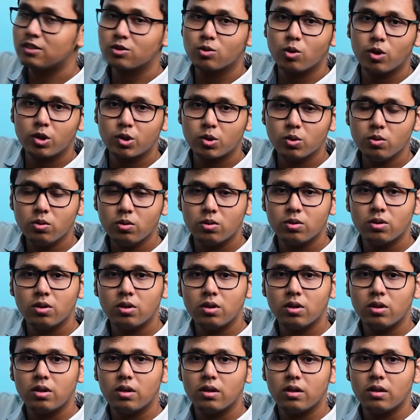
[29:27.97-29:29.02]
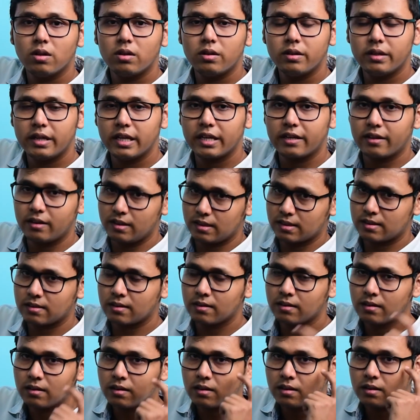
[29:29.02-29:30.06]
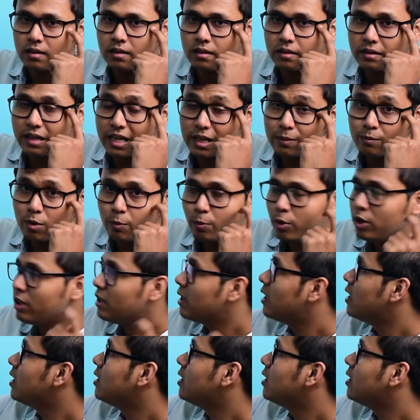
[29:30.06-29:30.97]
is going to decrease. Getting my point?